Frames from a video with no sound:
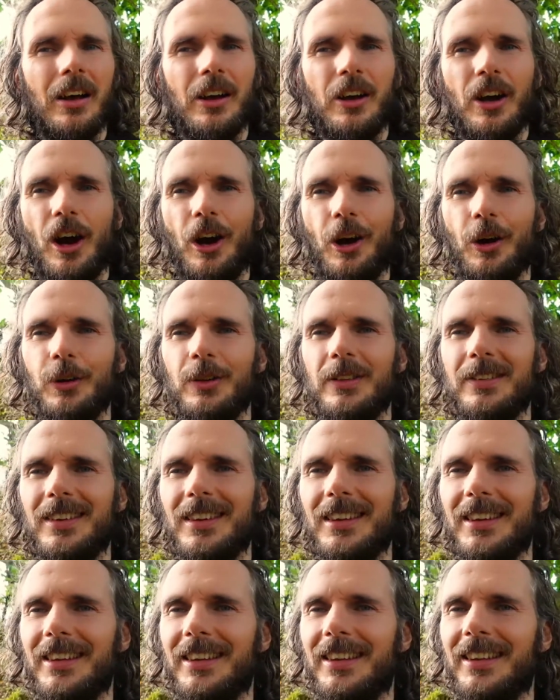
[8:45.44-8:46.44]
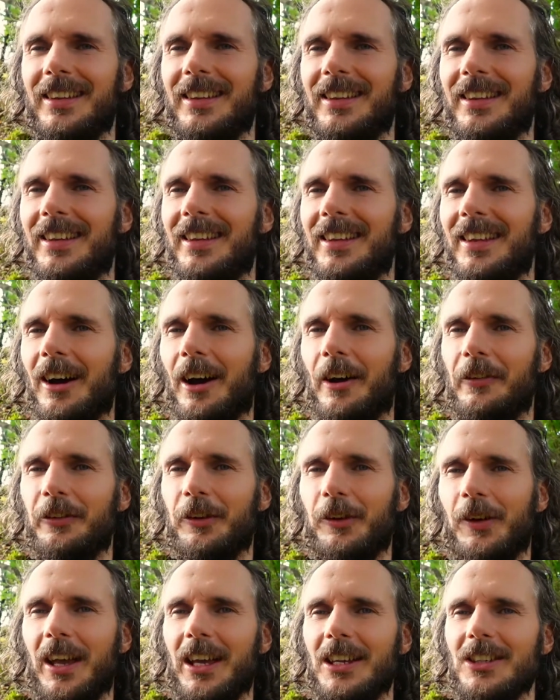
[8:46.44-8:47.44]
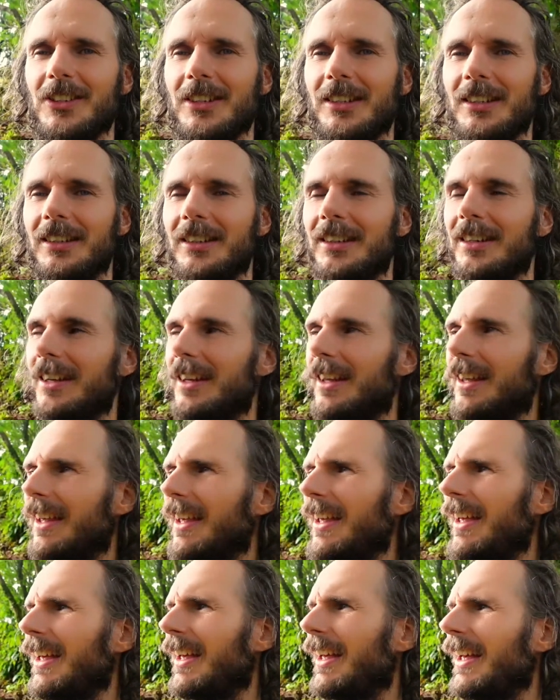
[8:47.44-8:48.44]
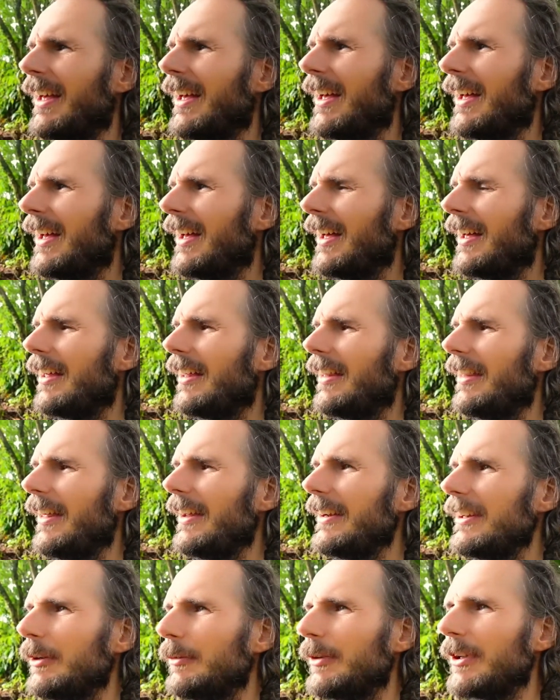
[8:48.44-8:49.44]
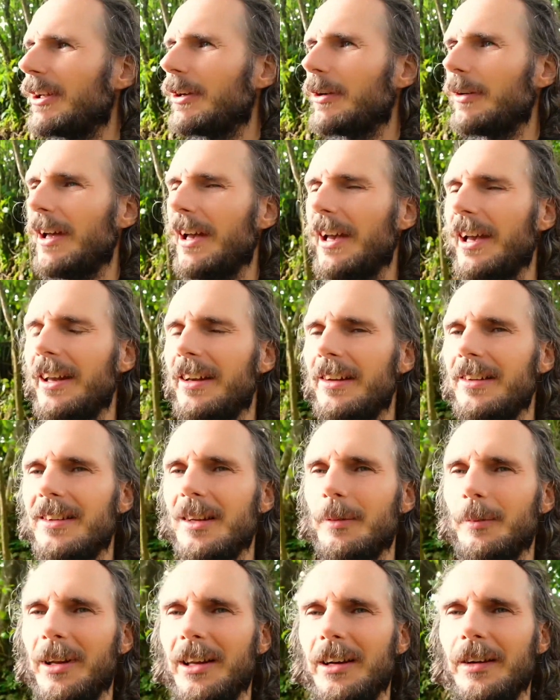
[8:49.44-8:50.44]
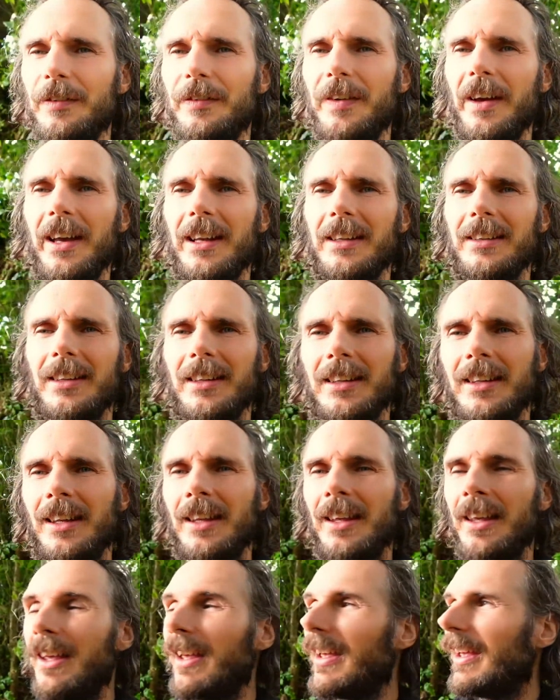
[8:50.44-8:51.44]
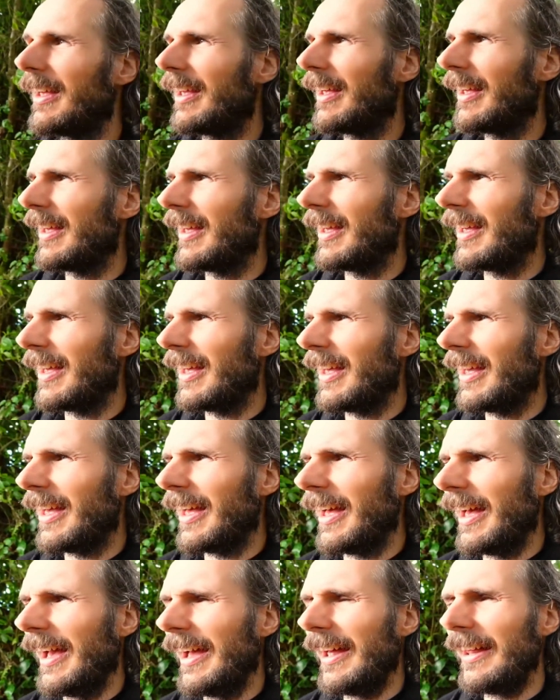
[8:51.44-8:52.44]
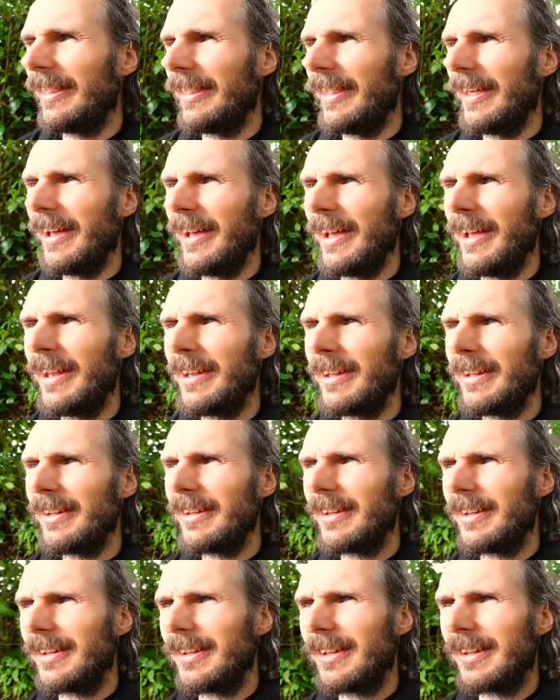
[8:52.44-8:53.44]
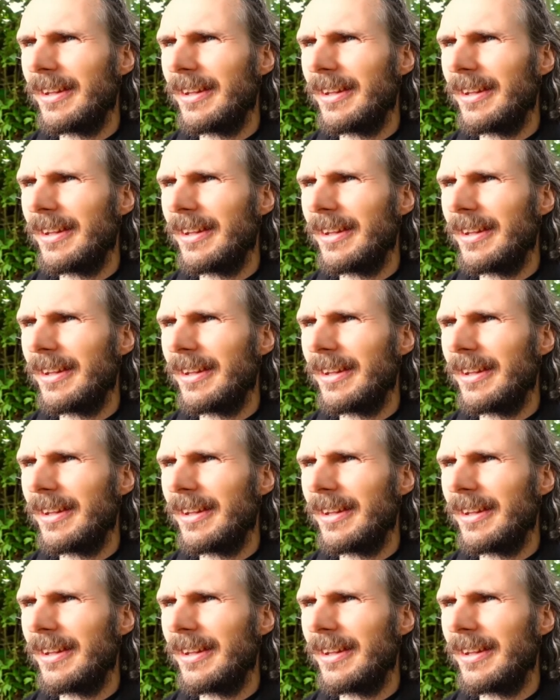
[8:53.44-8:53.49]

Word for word: codes of creation and you will create a similar effect. And then